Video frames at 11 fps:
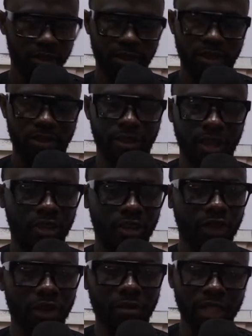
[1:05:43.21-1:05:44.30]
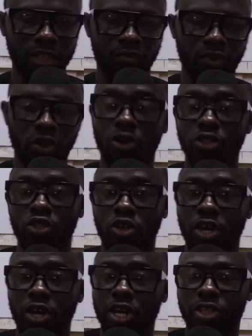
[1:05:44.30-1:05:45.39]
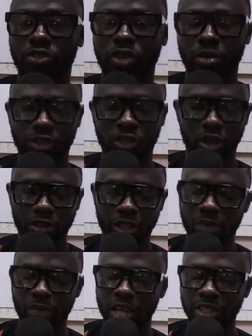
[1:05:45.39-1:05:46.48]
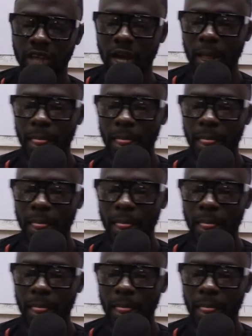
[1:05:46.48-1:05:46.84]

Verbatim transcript: Thank you very much for joining the stream. It's always a pleasure.